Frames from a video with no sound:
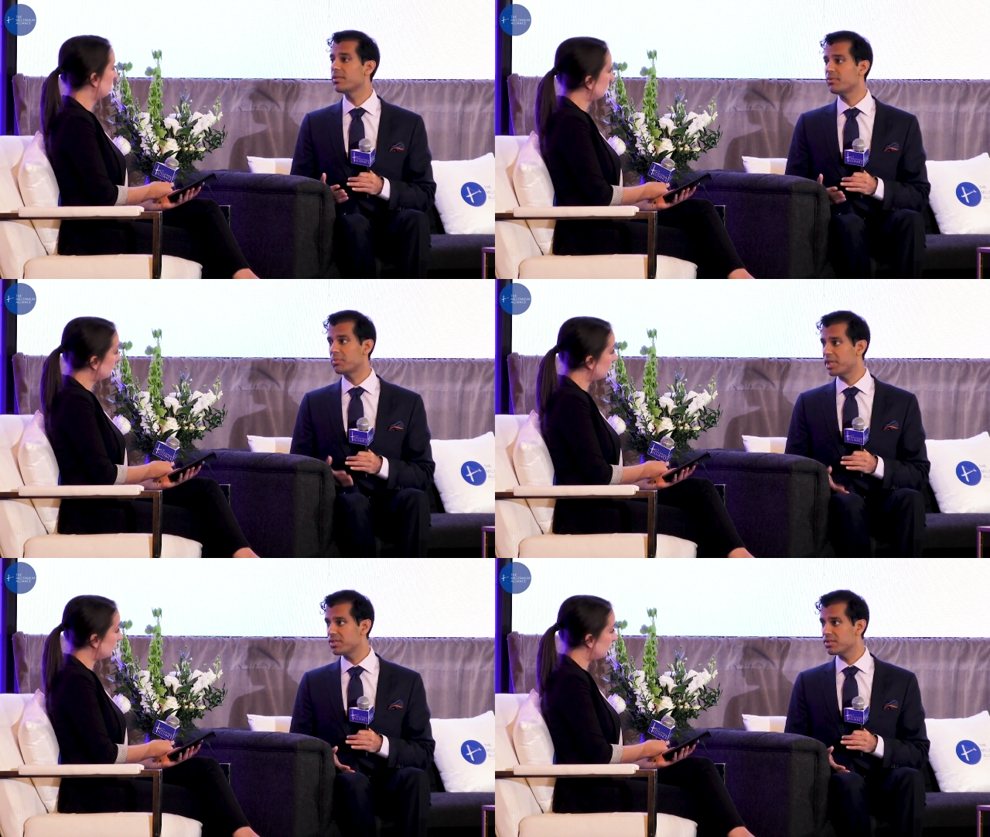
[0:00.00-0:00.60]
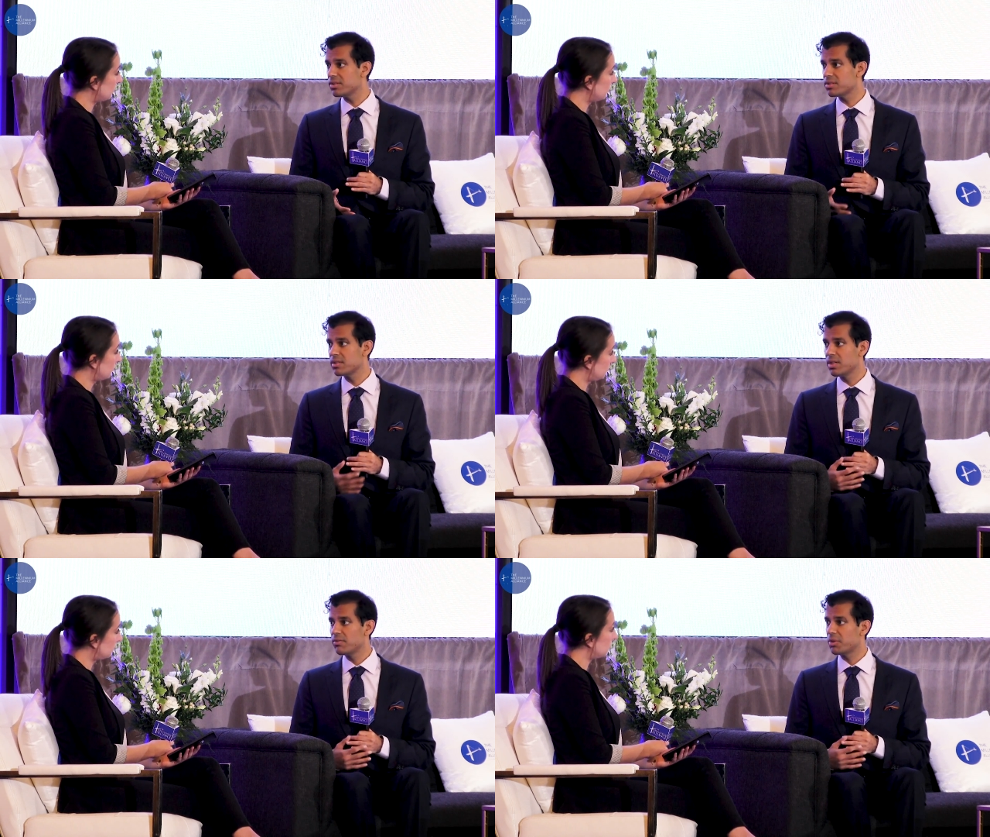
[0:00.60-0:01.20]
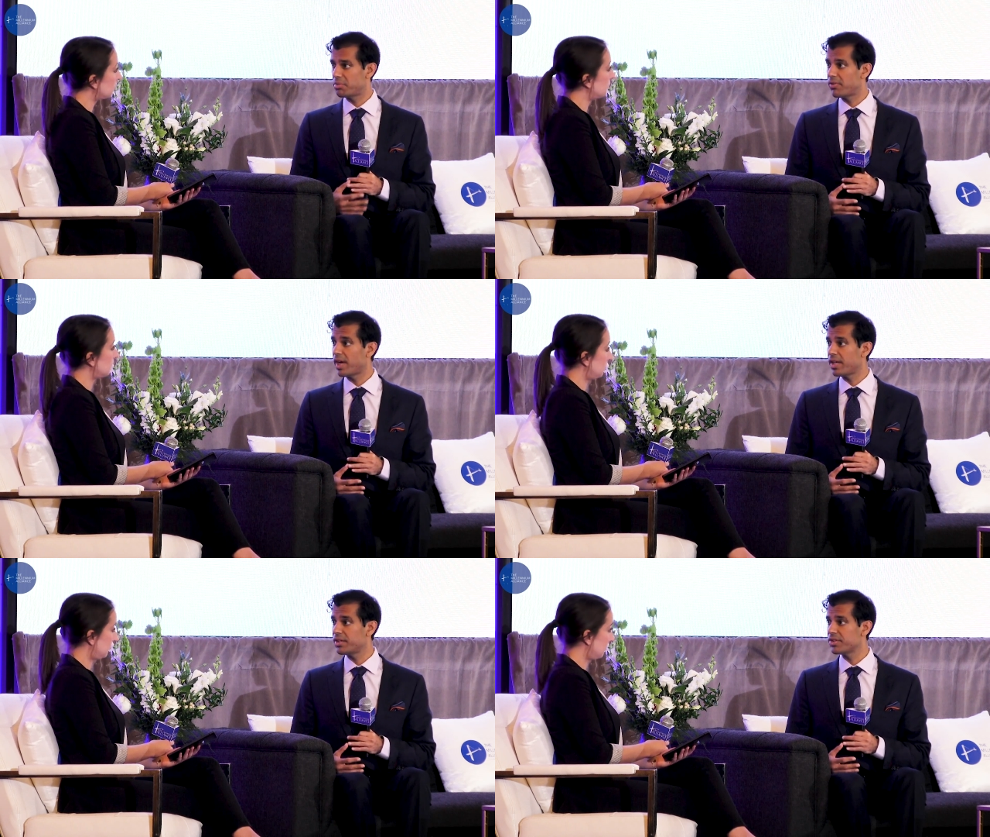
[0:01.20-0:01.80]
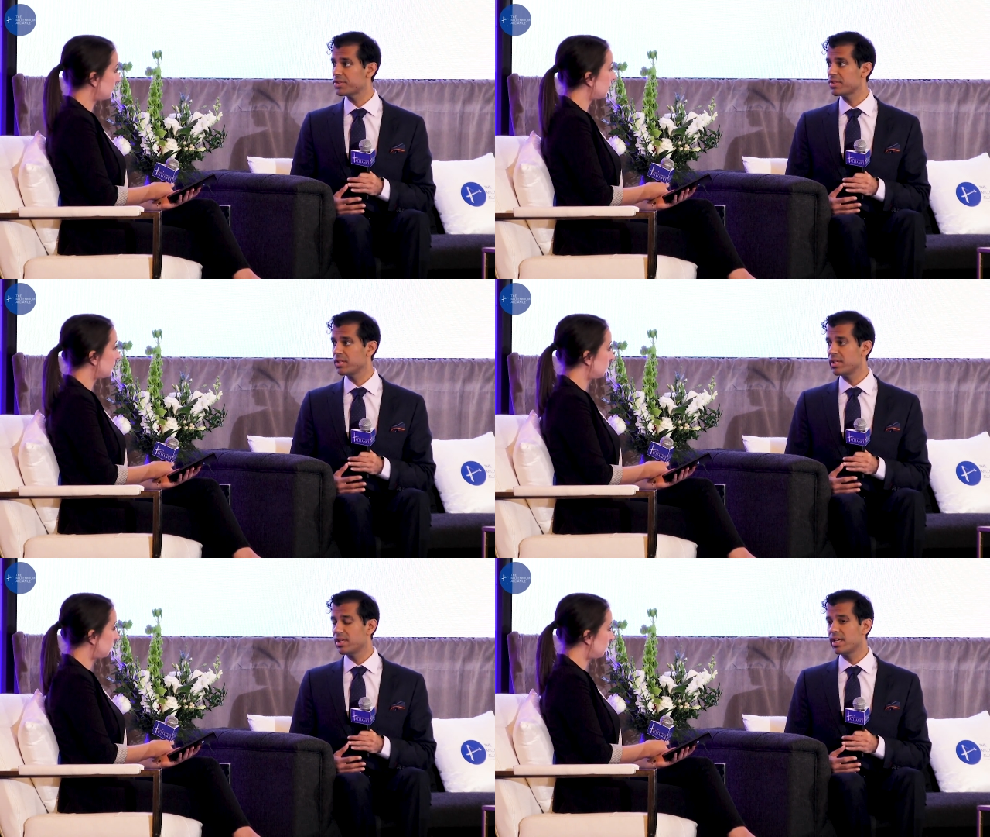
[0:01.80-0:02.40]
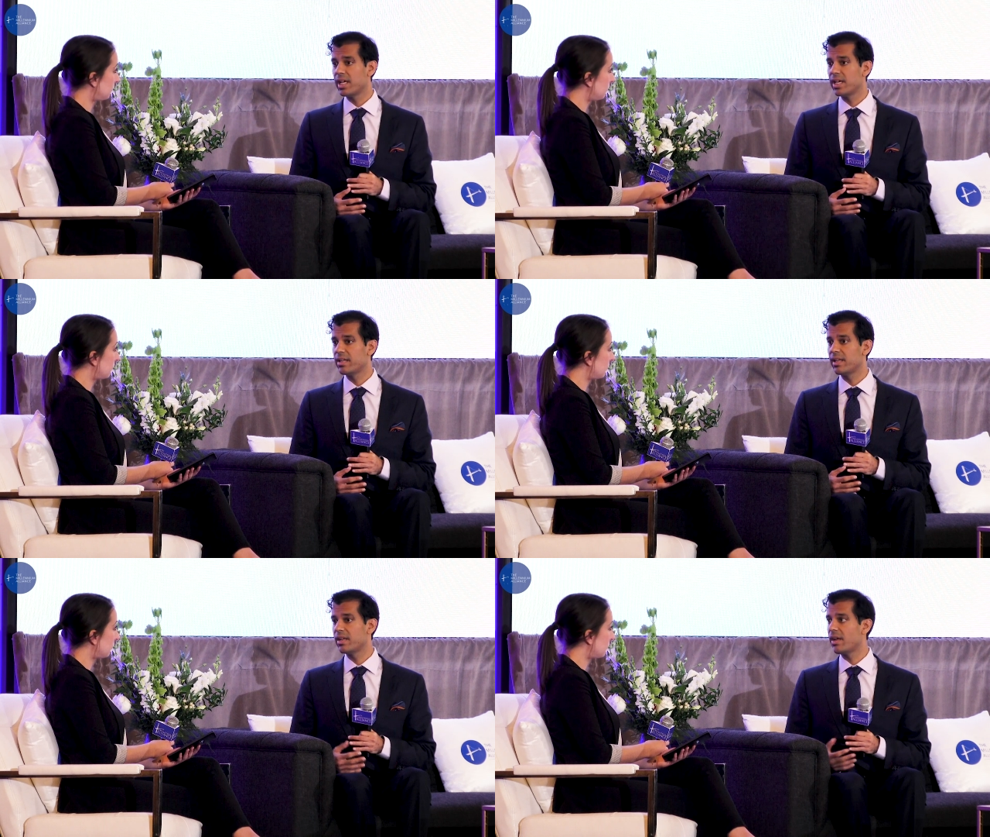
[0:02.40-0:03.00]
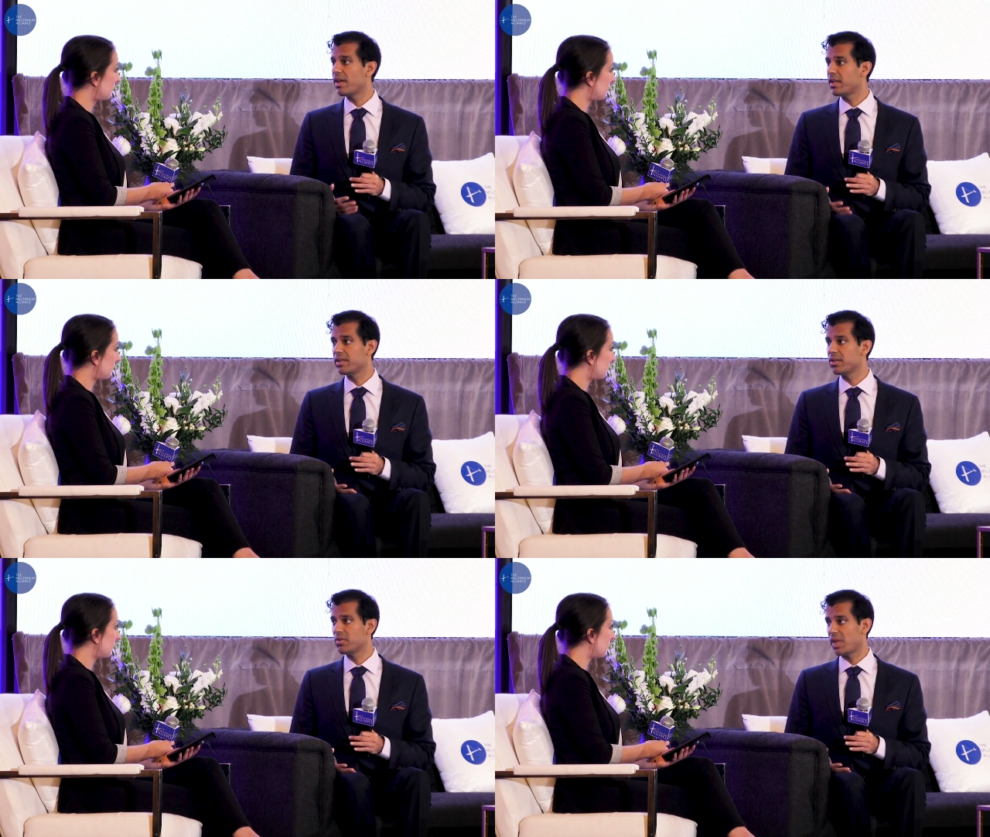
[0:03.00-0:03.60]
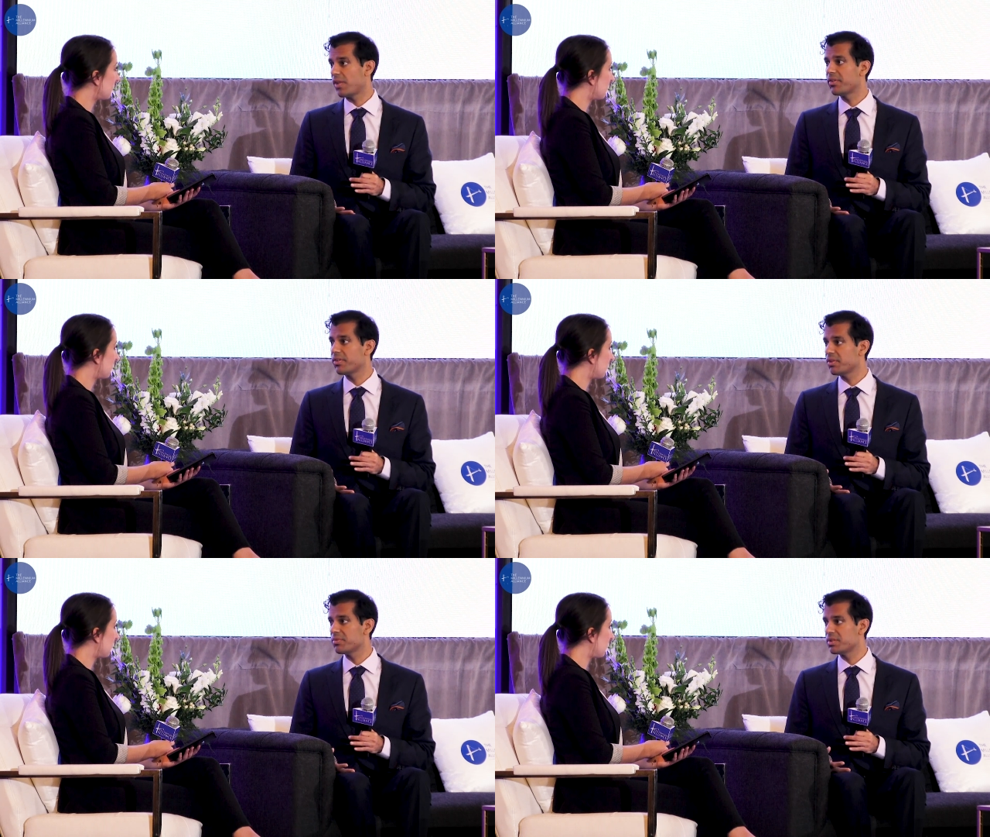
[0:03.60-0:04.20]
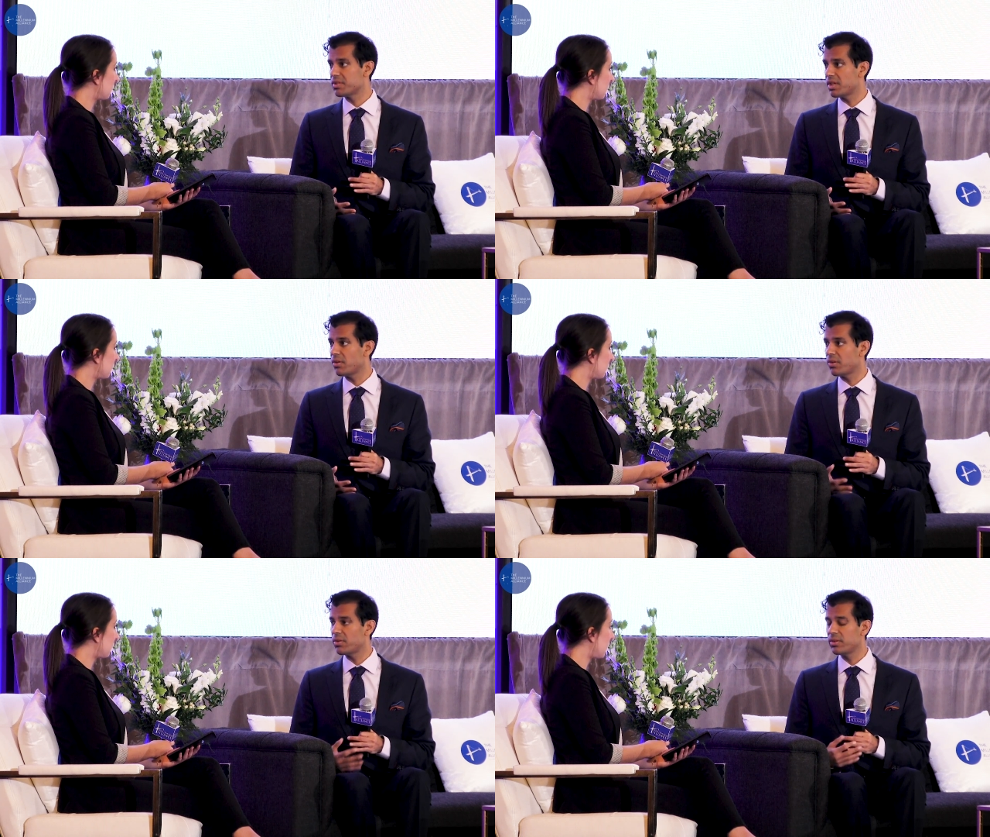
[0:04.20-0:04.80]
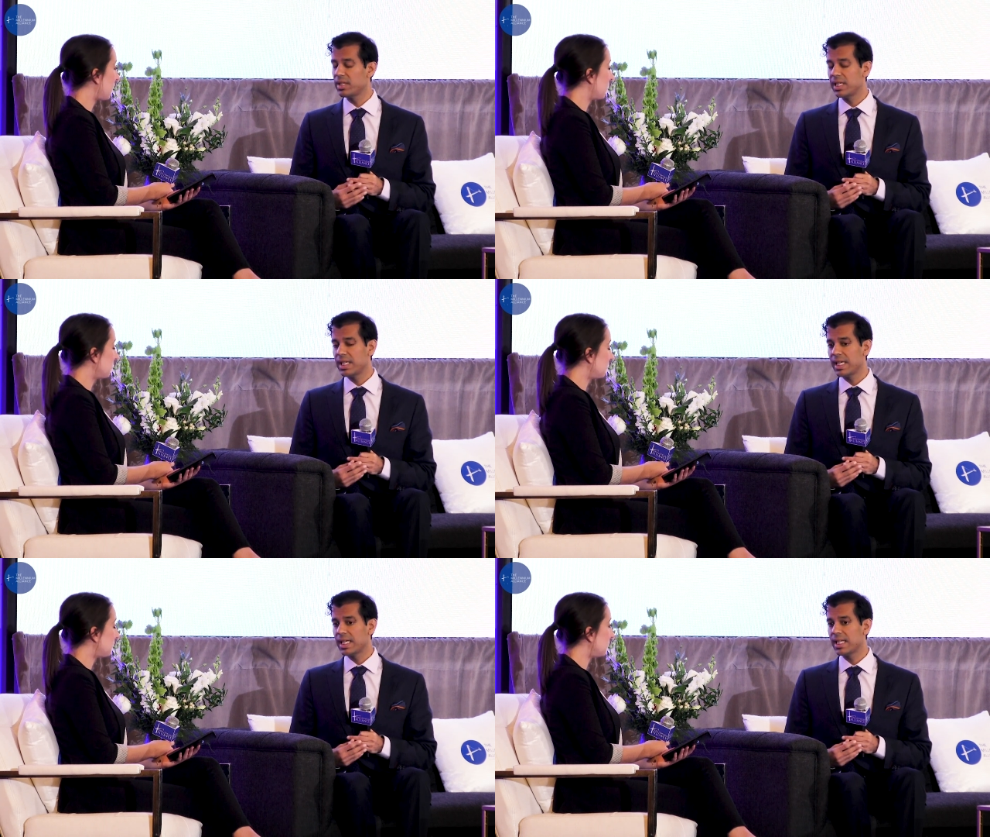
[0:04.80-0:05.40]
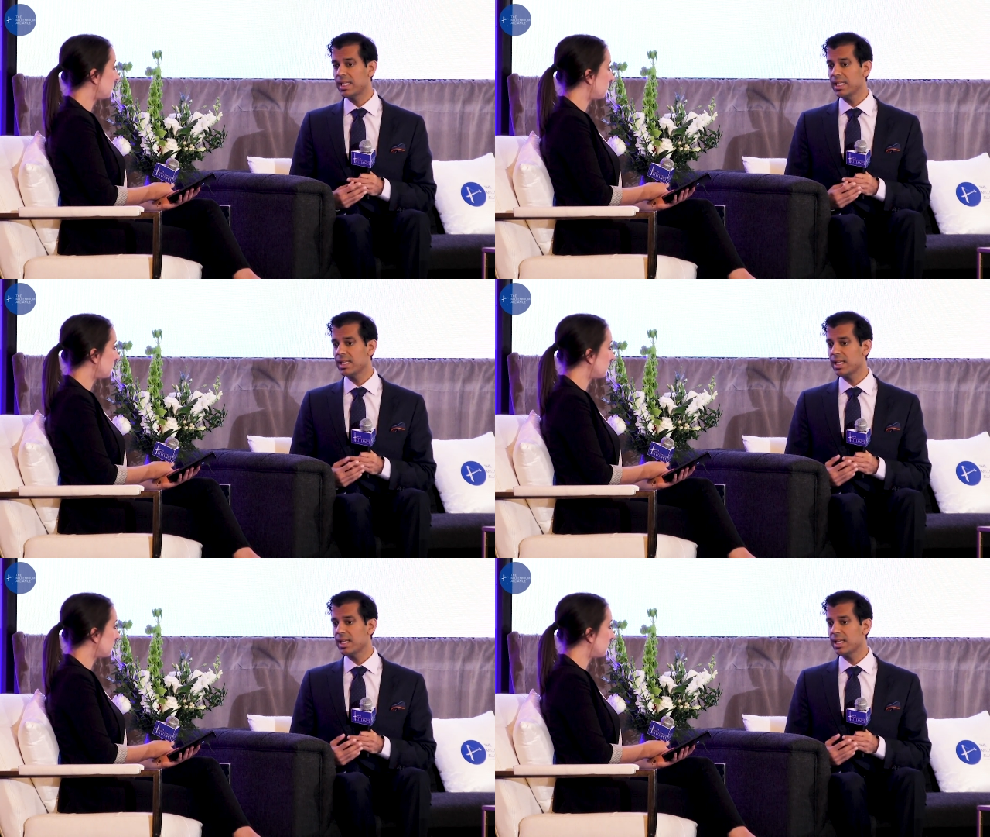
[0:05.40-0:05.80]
Speaker 1: on for patients, for providers, and and uh, you know health systems in general. And I think